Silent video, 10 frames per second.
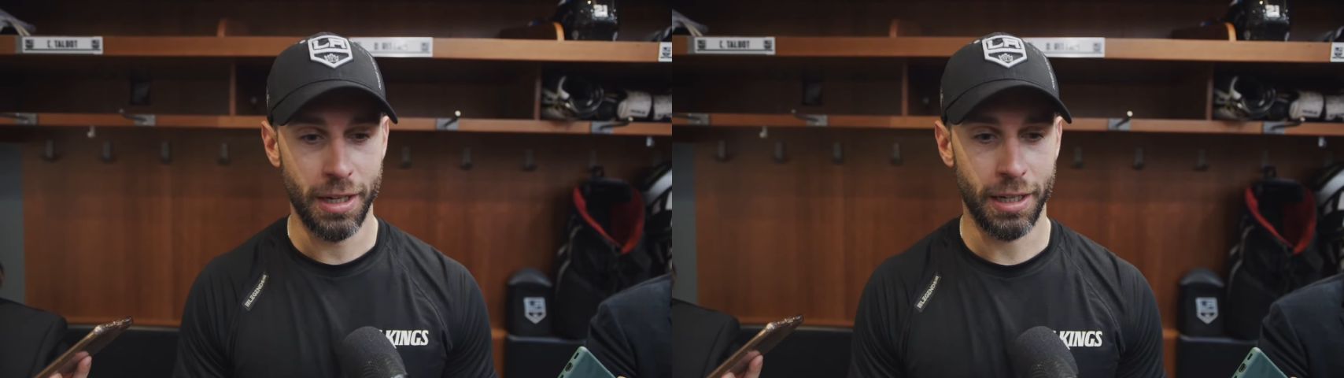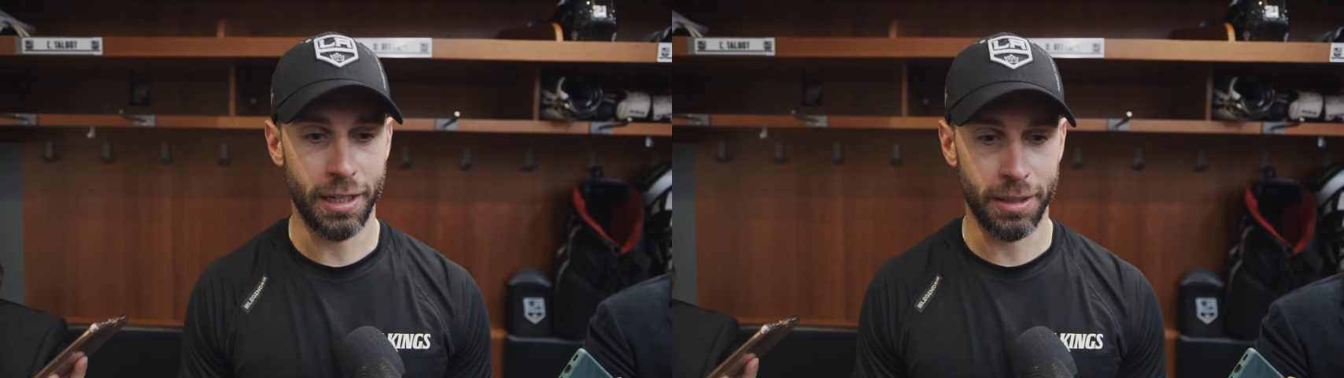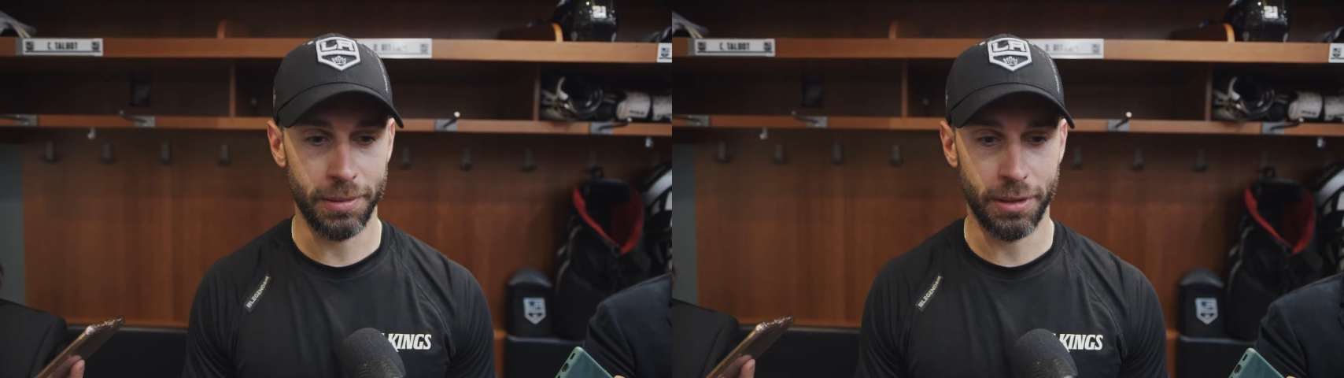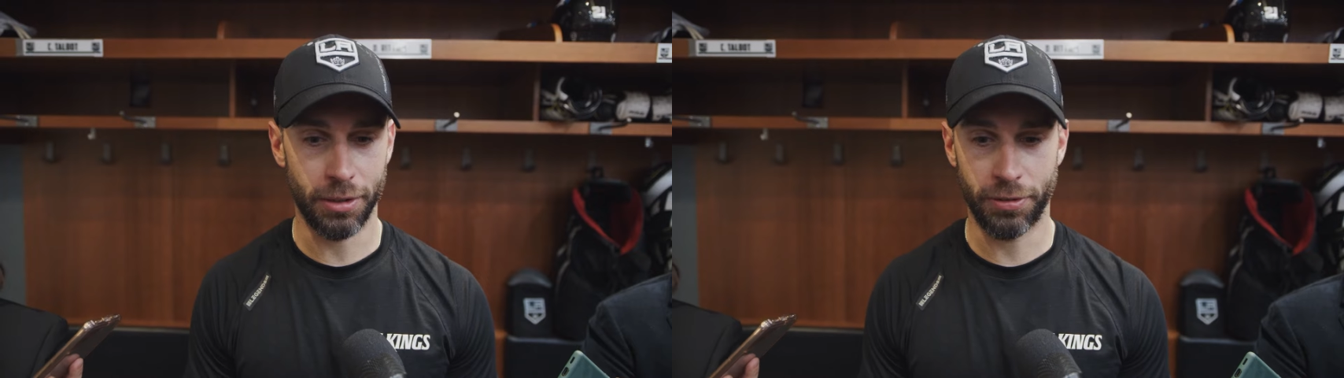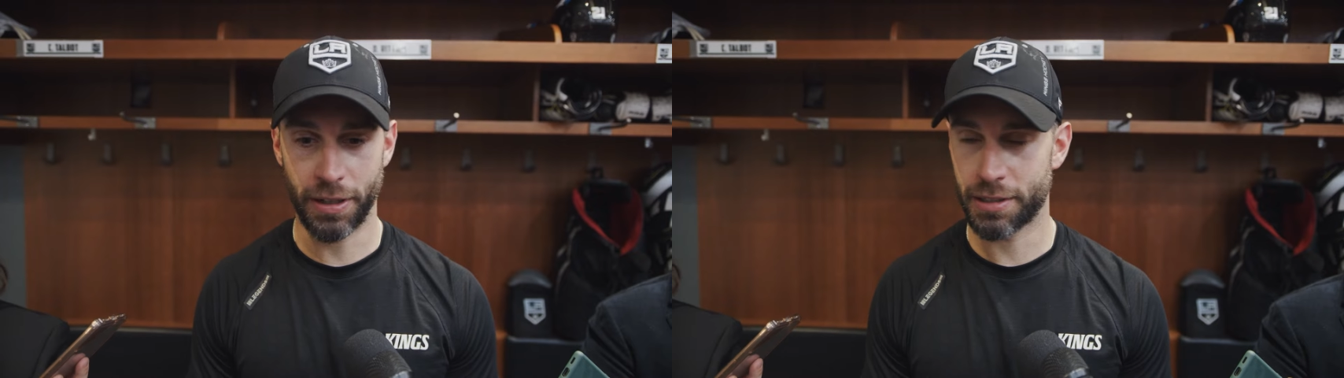um, you
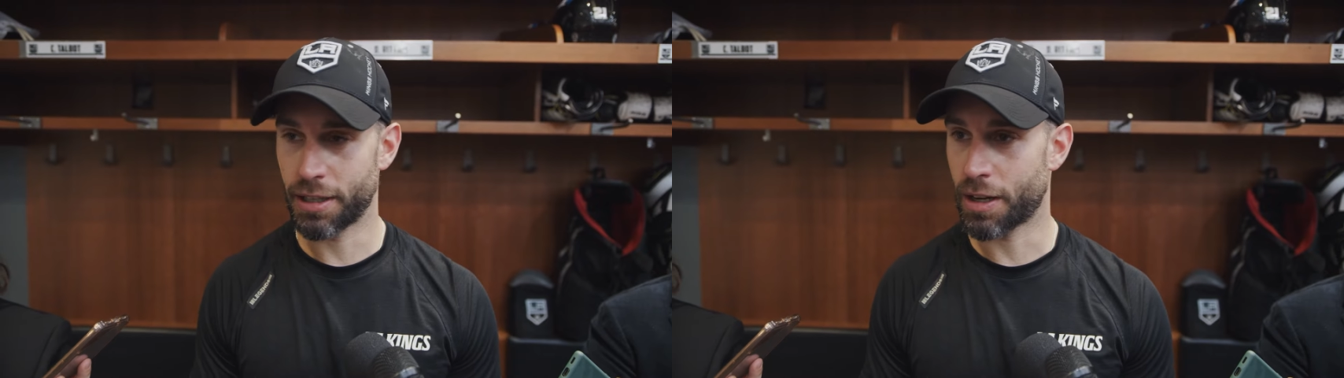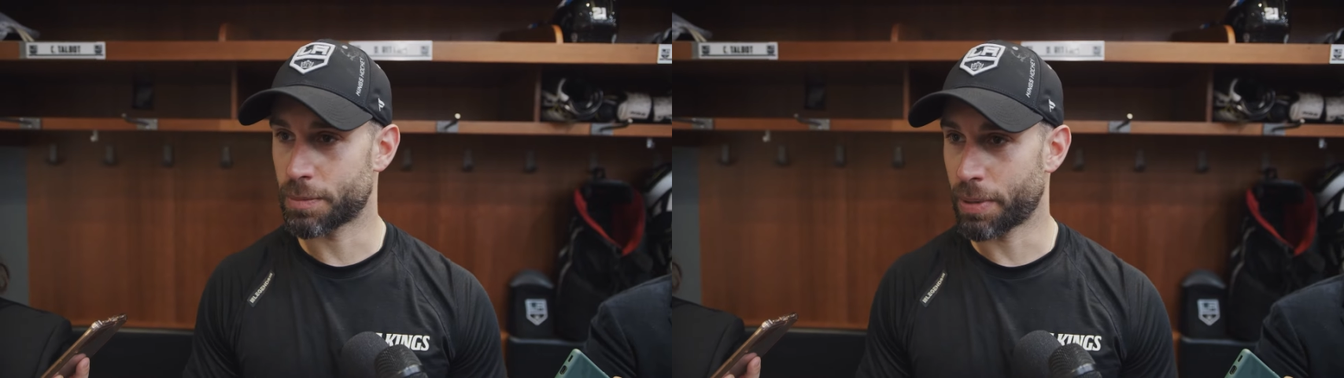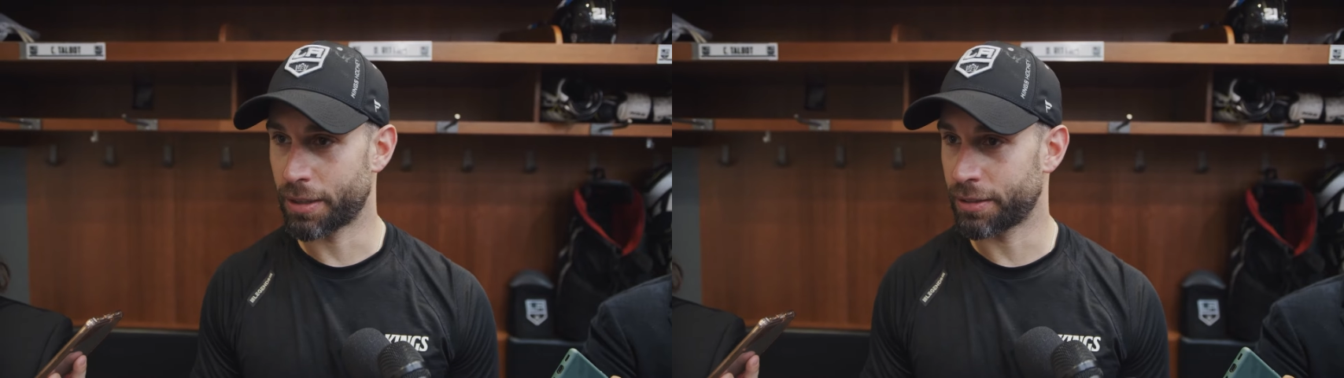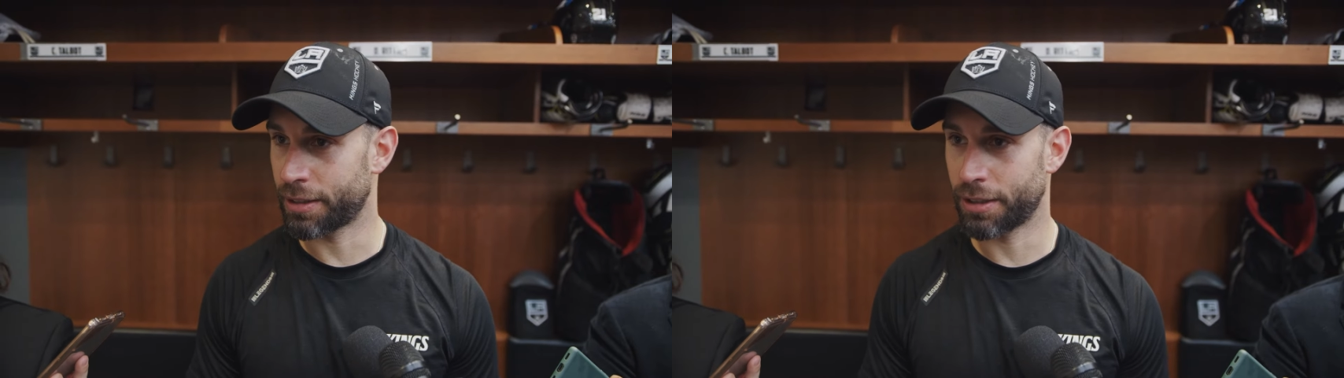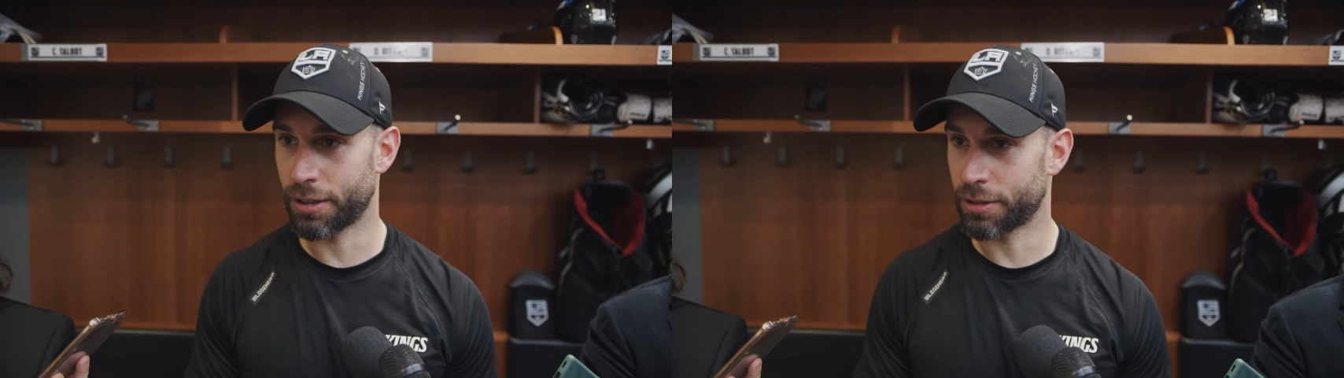know, face offs, penalty
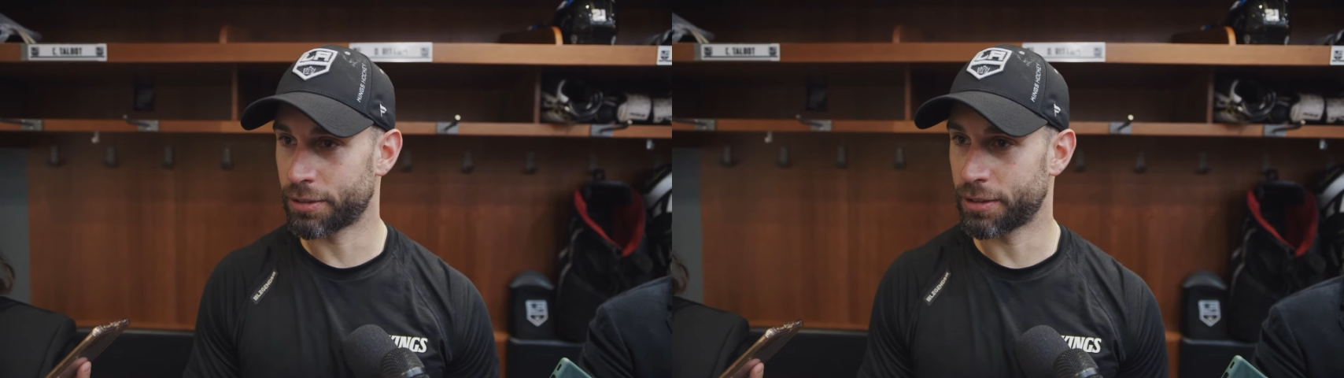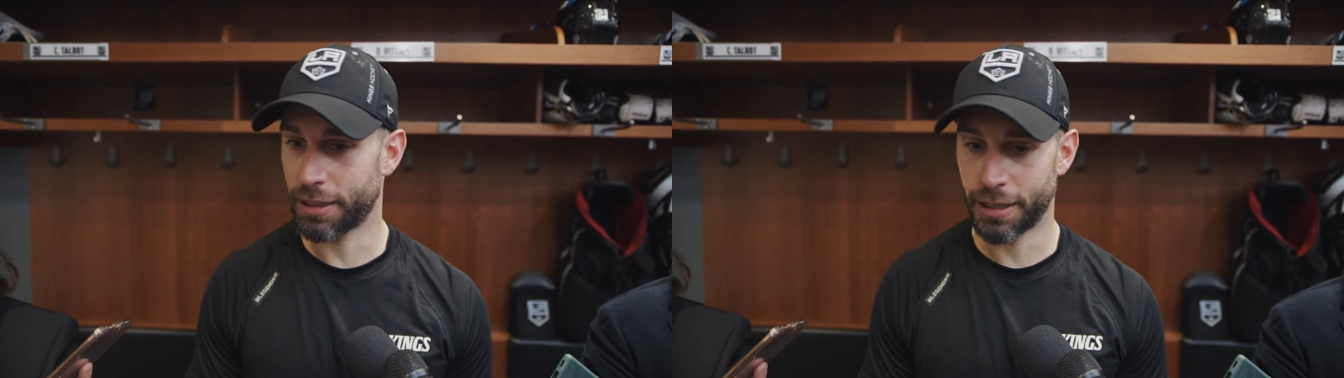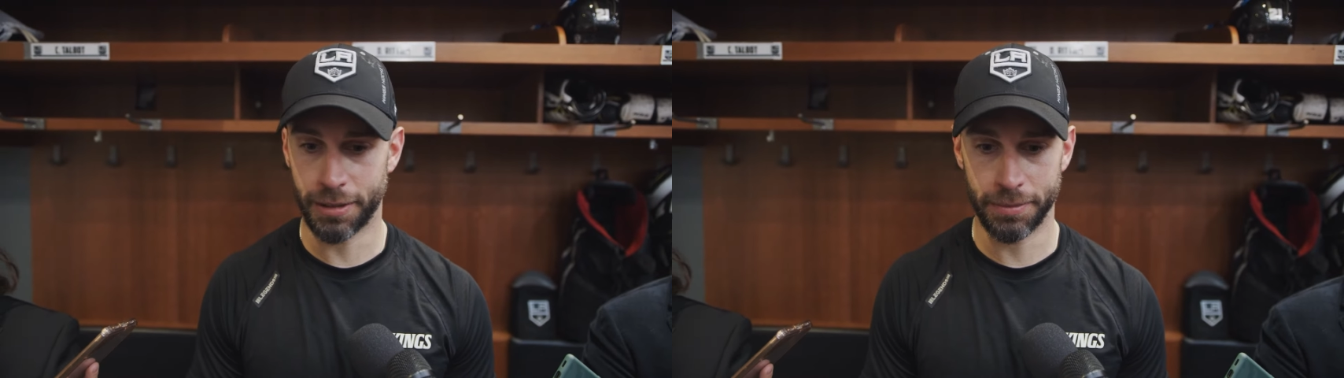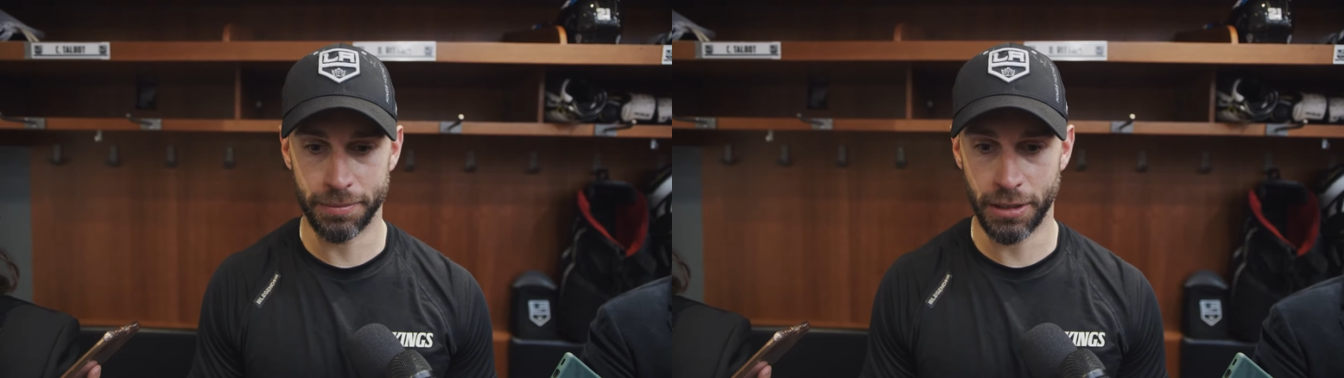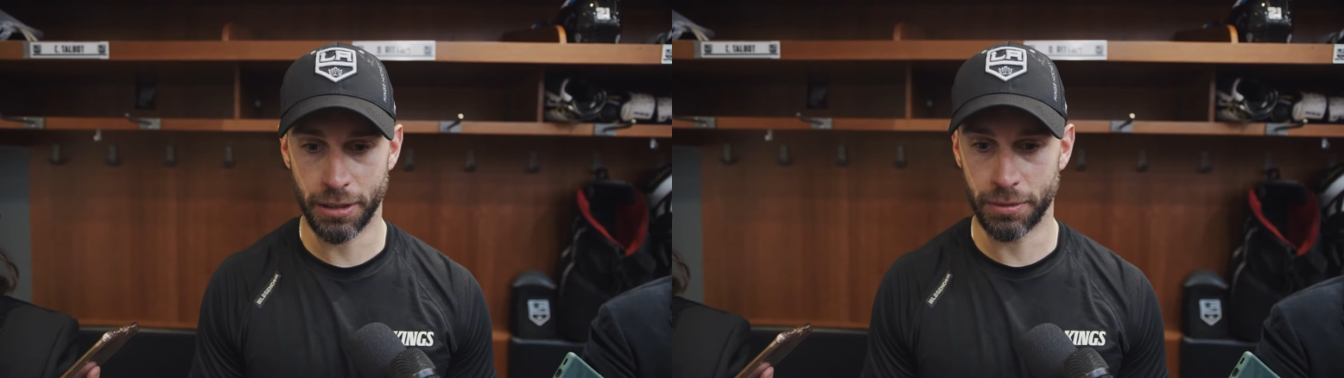kill,
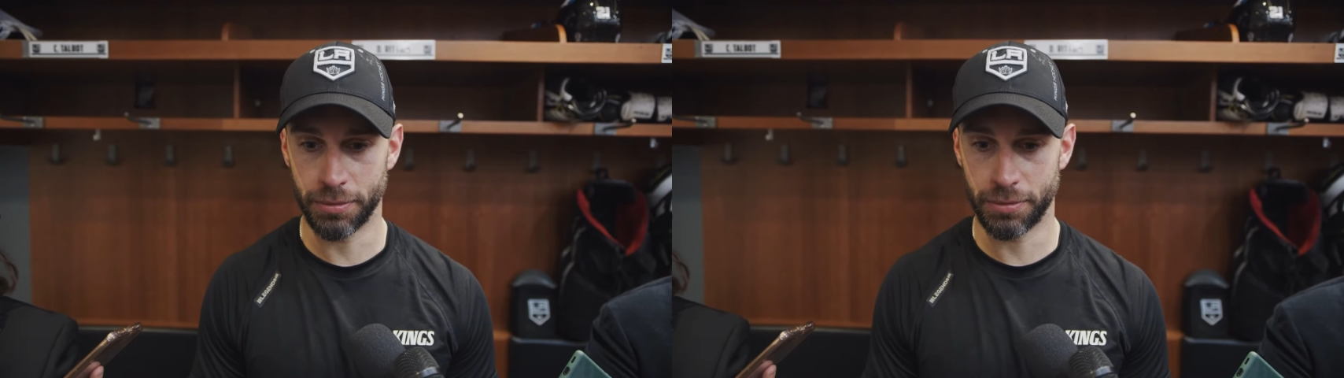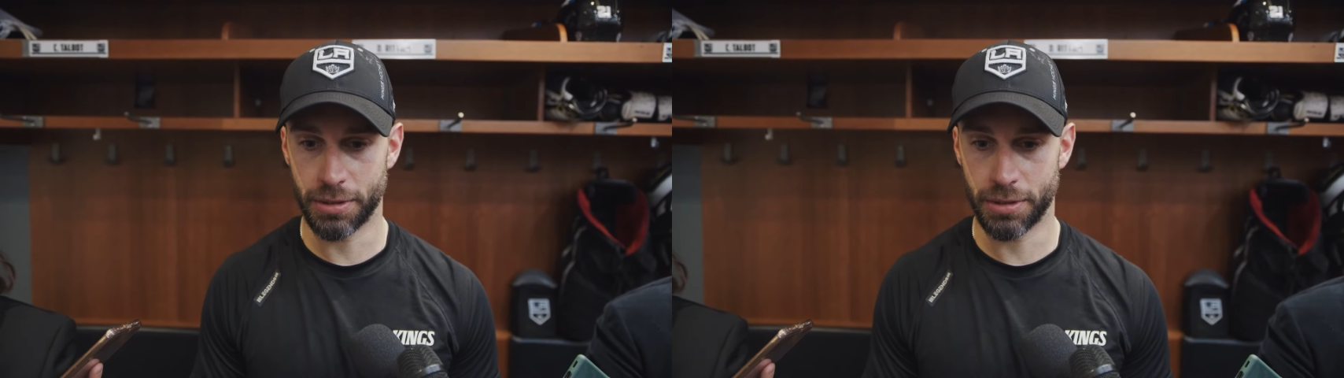um, you know,